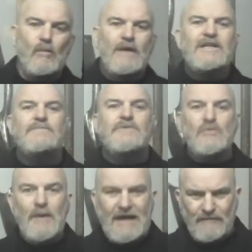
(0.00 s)
welcome to
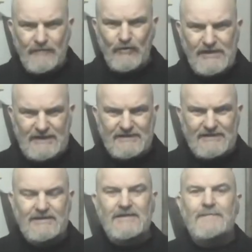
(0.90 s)
Pack 48.
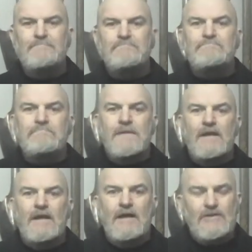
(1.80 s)

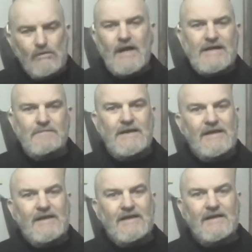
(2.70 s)
Are you like me,
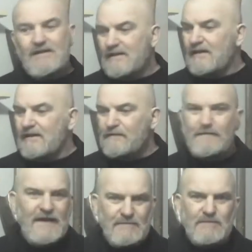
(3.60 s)

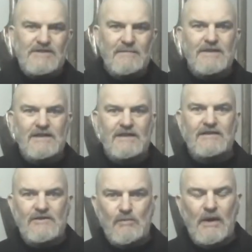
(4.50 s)
fed up with some of the kit that
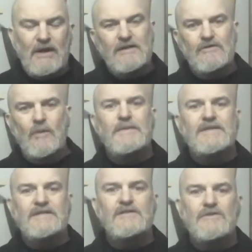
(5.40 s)
you buy not
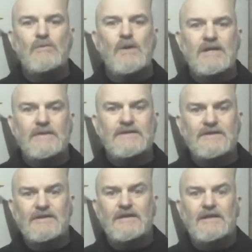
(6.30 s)
meeting your requirements?
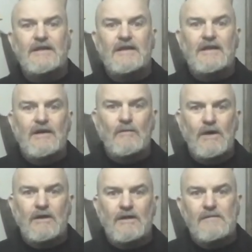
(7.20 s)

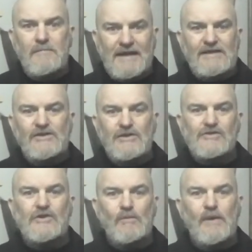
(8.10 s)
Well, many years
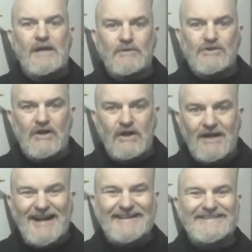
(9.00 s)
ago when I was young,
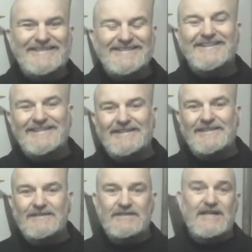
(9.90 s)
I decided
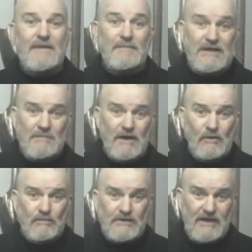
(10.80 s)
to start making my own
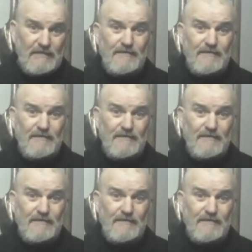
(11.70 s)
stuff